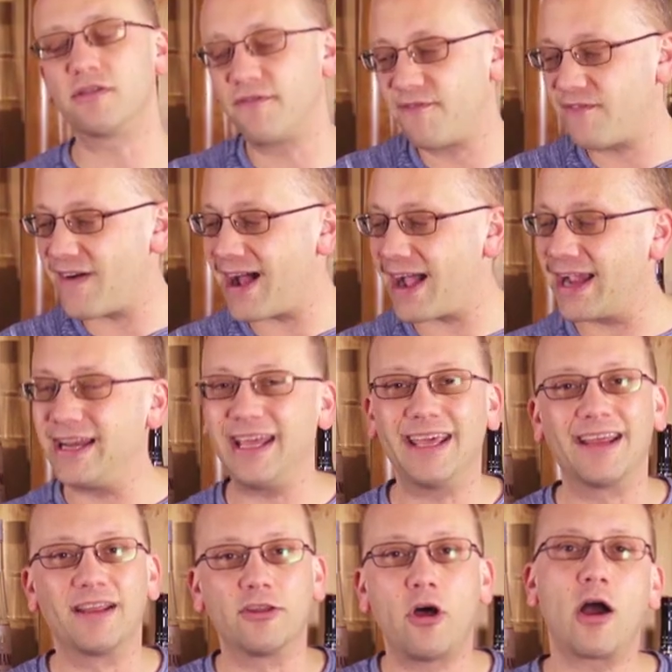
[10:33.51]
to find
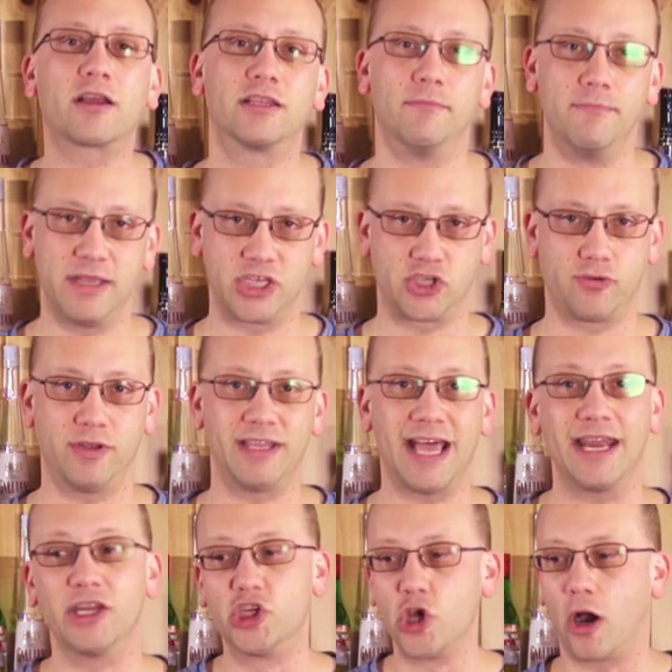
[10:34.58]
and unlock the mystery
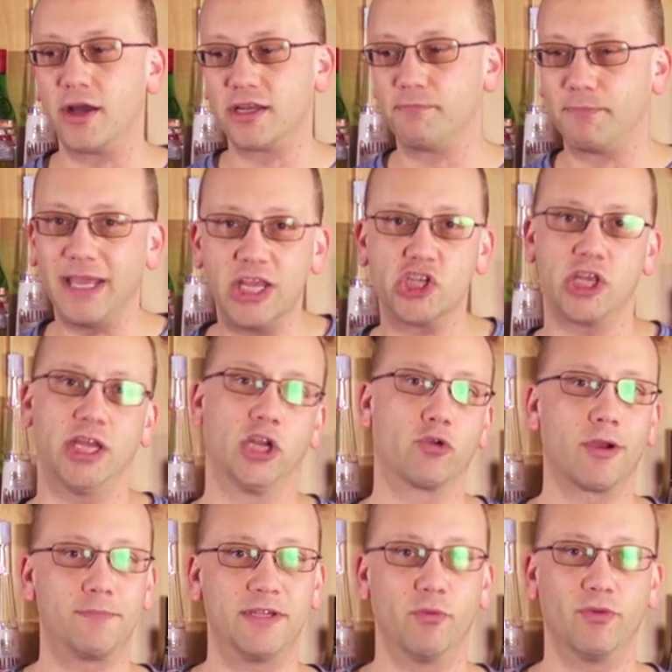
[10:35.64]
that Don Beach
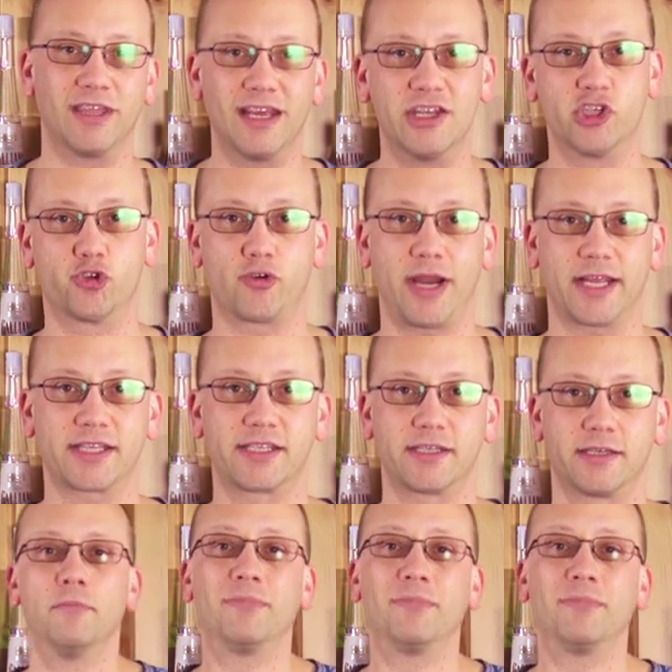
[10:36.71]
encrypted within his drinks.